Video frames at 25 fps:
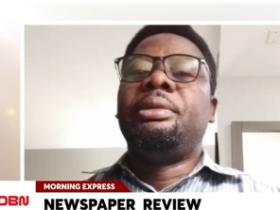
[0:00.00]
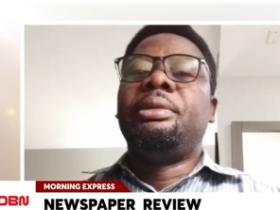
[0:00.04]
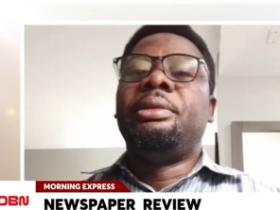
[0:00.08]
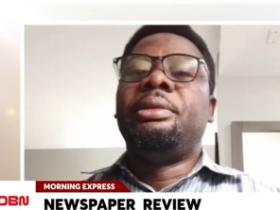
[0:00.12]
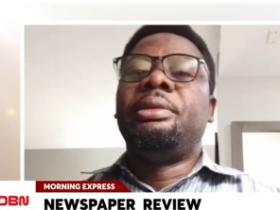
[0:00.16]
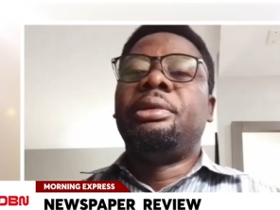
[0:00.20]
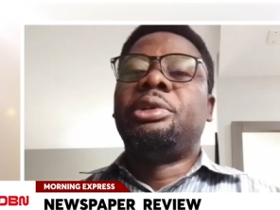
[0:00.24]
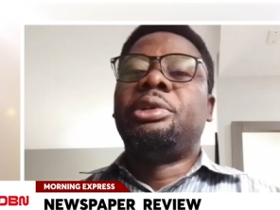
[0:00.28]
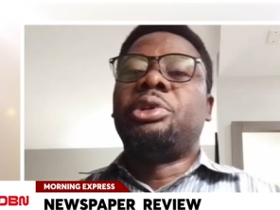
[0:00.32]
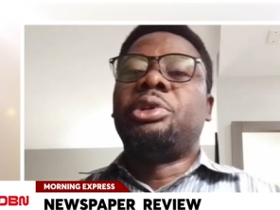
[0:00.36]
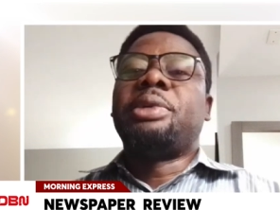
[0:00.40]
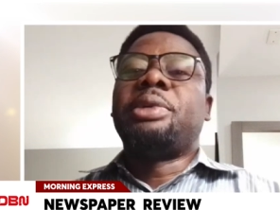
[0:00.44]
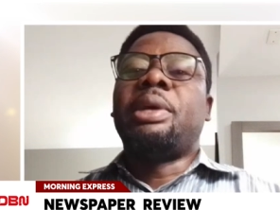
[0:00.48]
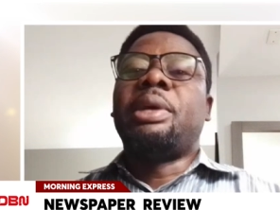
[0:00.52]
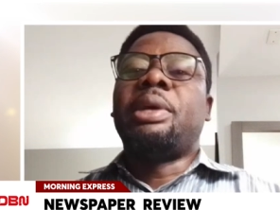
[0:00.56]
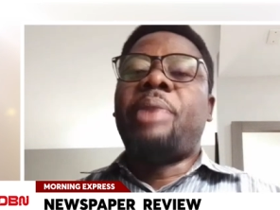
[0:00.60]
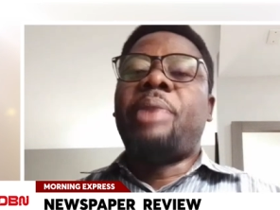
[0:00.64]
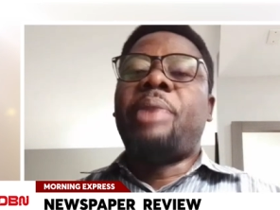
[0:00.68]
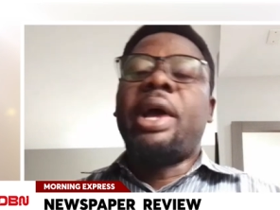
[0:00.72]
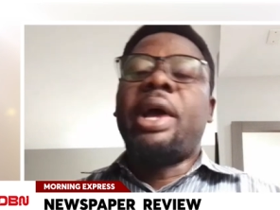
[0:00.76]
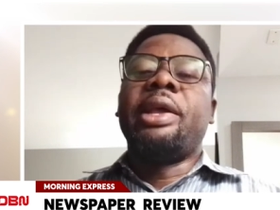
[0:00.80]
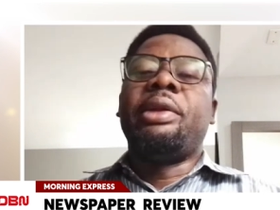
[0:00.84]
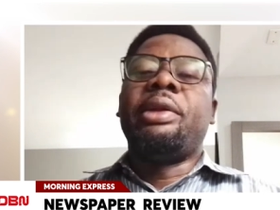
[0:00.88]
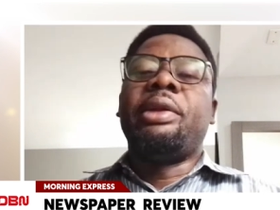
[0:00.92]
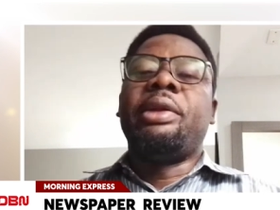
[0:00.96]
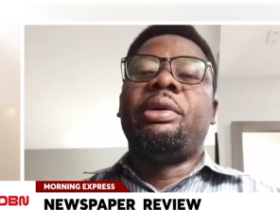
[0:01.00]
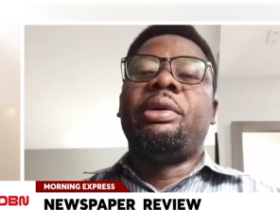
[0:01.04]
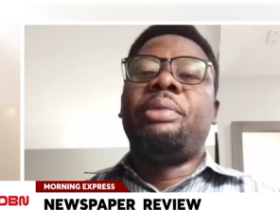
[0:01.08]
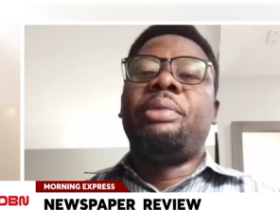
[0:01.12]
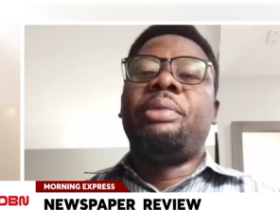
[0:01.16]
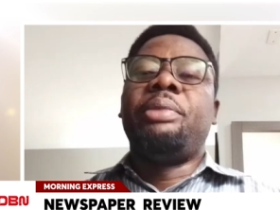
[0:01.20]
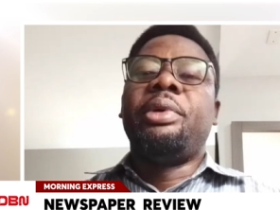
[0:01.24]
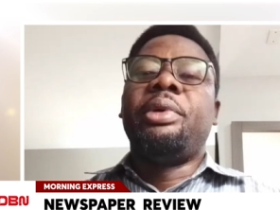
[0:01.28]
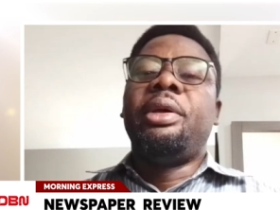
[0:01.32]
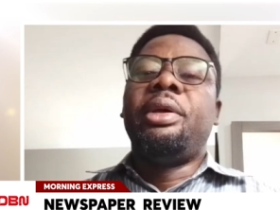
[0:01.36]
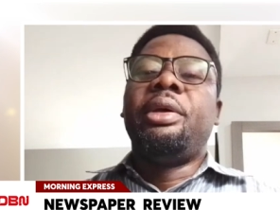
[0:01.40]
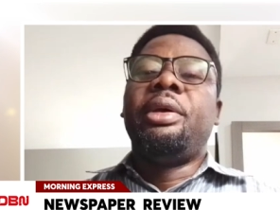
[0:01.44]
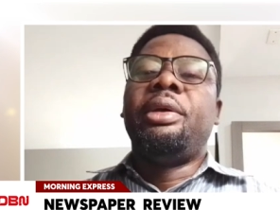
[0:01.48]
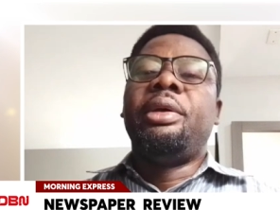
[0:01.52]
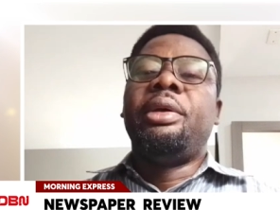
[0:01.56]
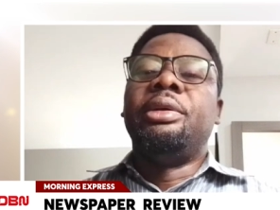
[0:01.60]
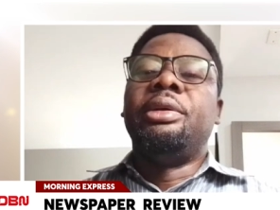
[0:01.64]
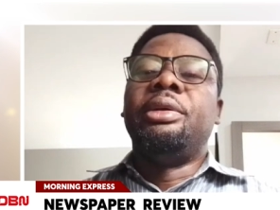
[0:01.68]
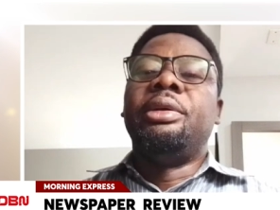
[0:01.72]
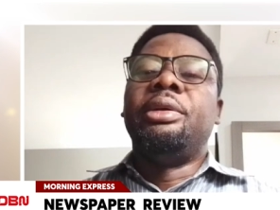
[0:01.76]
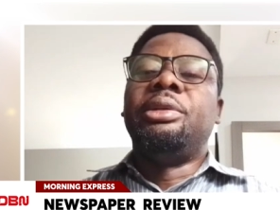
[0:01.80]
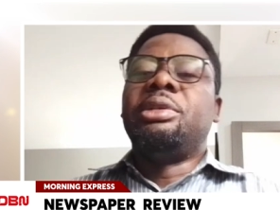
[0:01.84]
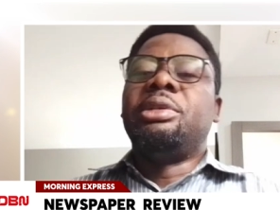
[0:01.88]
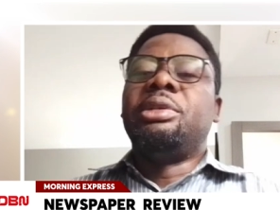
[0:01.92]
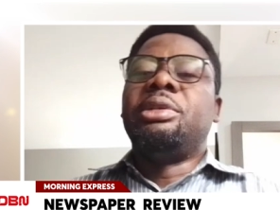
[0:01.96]
Shops are packing up.
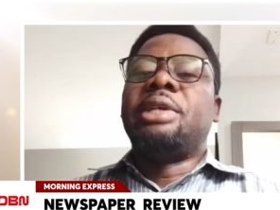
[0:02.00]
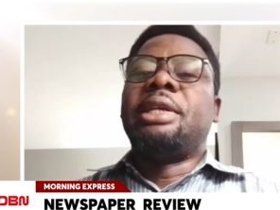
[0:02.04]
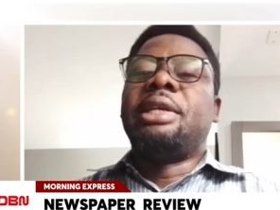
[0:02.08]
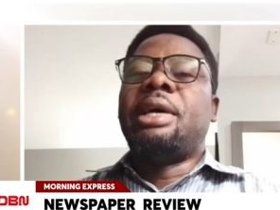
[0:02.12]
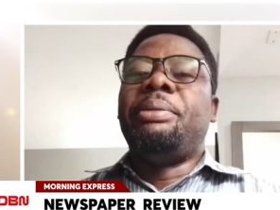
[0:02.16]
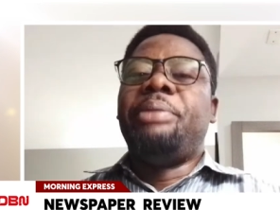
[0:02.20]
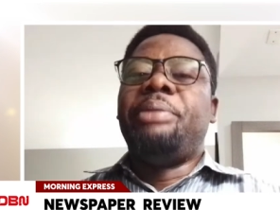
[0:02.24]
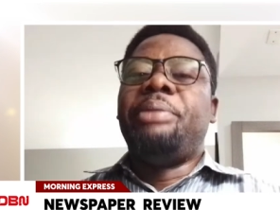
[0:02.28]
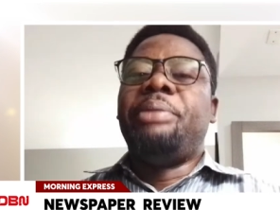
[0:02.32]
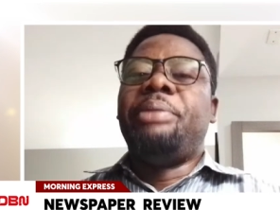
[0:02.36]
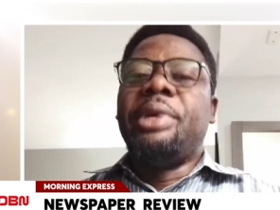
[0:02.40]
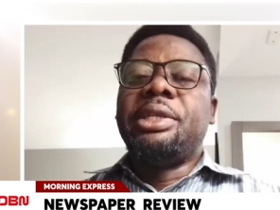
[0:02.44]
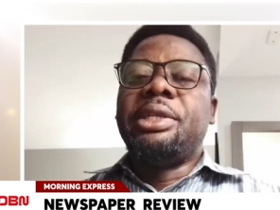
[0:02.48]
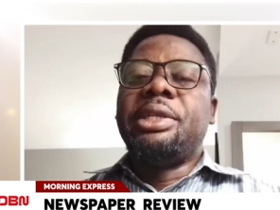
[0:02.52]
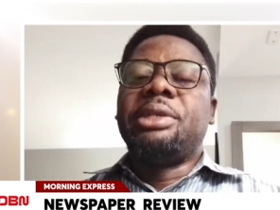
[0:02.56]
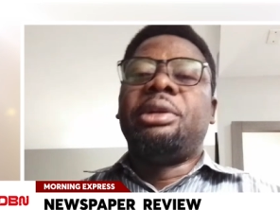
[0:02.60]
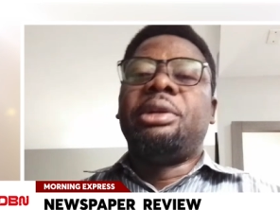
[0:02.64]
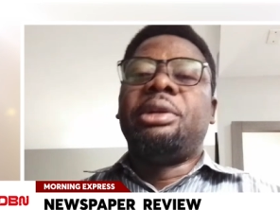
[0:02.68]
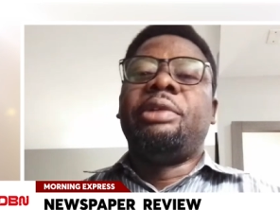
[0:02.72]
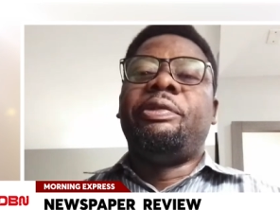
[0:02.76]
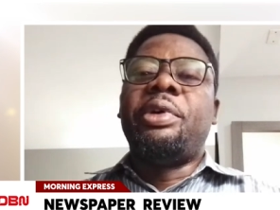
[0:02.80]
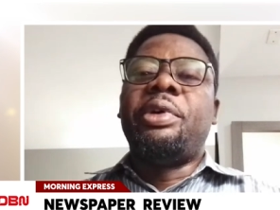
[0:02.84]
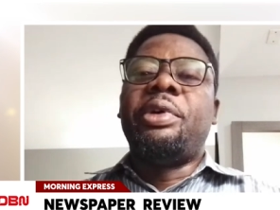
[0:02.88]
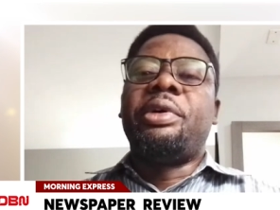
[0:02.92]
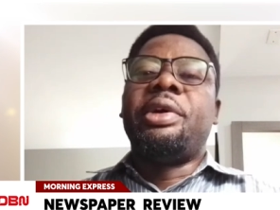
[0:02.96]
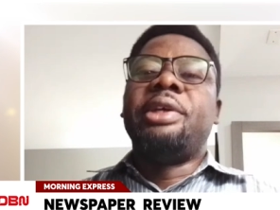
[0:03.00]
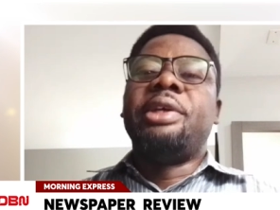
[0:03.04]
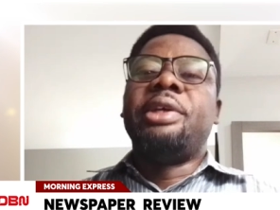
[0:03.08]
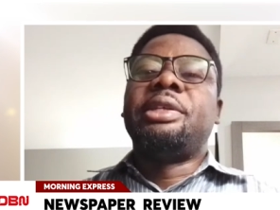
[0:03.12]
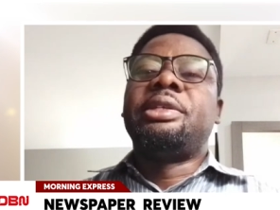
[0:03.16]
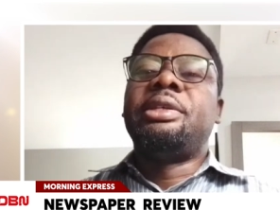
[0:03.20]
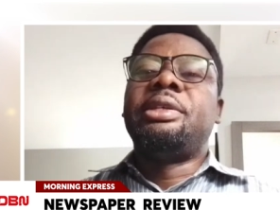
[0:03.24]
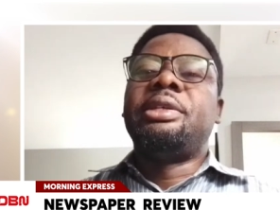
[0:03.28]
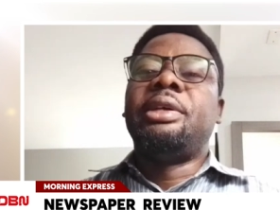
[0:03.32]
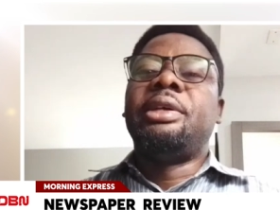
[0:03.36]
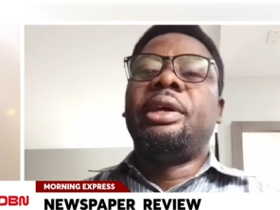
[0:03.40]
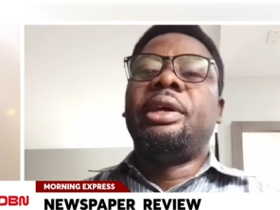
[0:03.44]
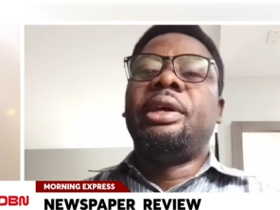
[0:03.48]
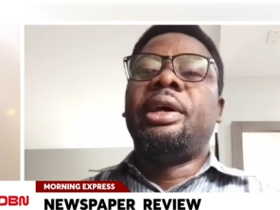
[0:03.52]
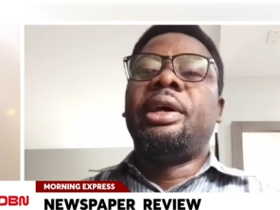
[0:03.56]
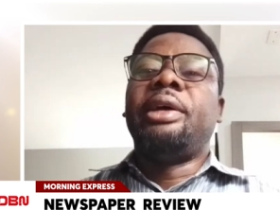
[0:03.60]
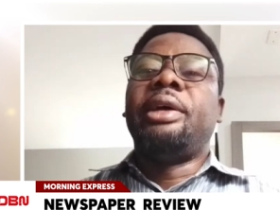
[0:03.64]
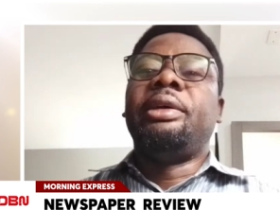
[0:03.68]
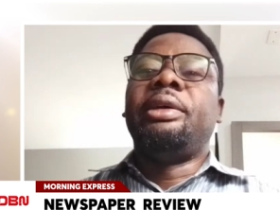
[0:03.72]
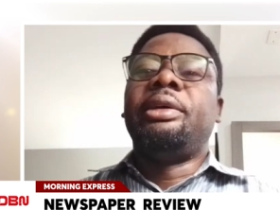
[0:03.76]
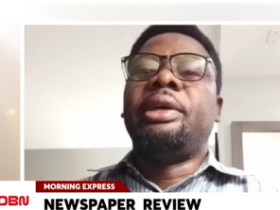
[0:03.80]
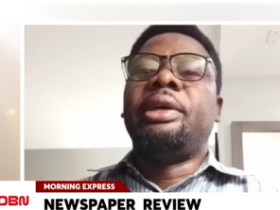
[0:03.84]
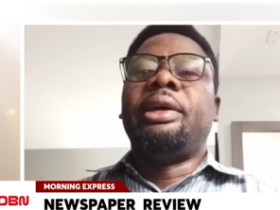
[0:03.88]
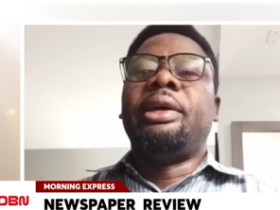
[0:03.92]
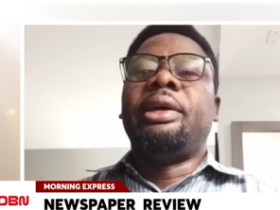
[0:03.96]
Those that are based on the forest
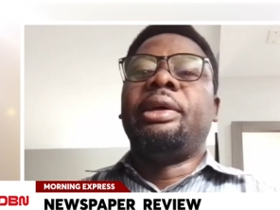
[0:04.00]
uh,